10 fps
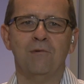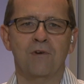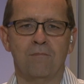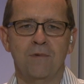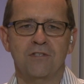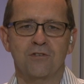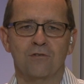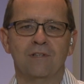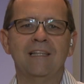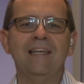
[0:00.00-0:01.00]
with
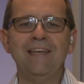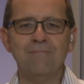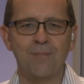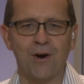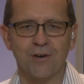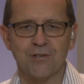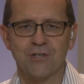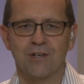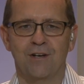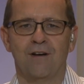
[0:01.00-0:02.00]
Mr. Lee
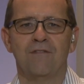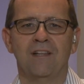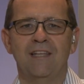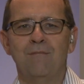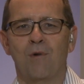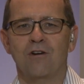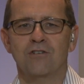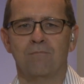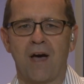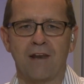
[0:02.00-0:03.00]
Marsh of the Lee
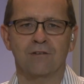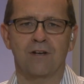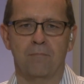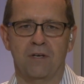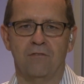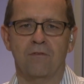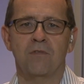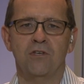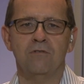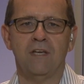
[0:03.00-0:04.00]
Marsh Model Company from
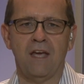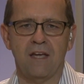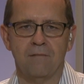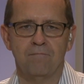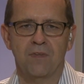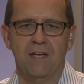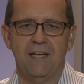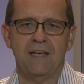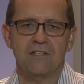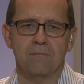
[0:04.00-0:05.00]
the UK.
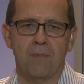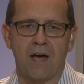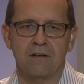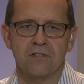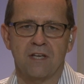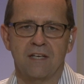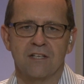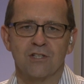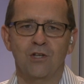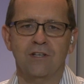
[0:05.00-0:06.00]
He has some models that he
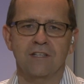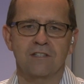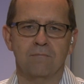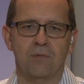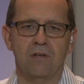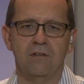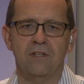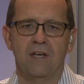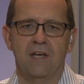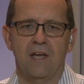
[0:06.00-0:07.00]
is looking to build,
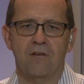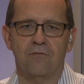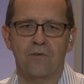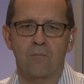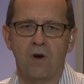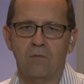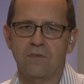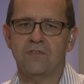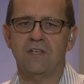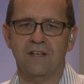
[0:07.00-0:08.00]
and from what
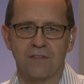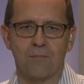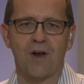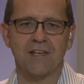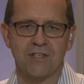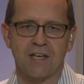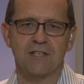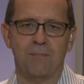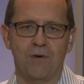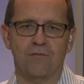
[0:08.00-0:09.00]
we've seen at the Brass
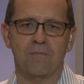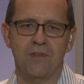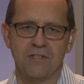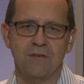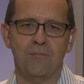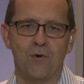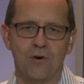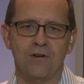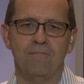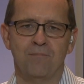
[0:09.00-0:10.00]
Expo from this
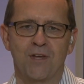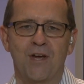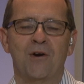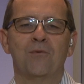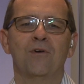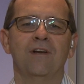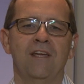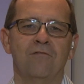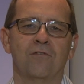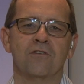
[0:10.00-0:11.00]
importer, we're
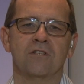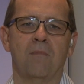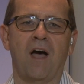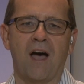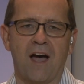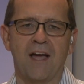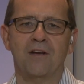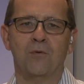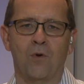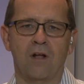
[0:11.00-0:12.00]
in for some
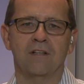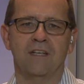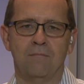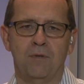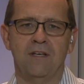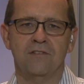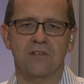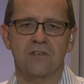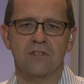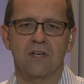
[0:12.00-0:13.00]
high-quality
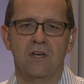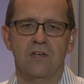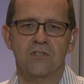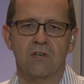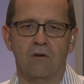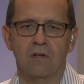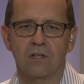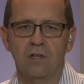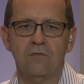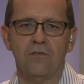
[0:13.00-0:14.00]
pieces. So
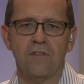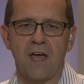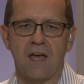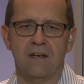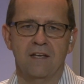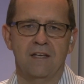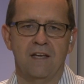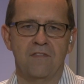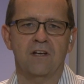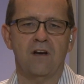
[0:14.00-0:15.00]
look for that
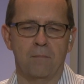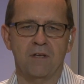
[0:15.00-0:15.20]
in the coming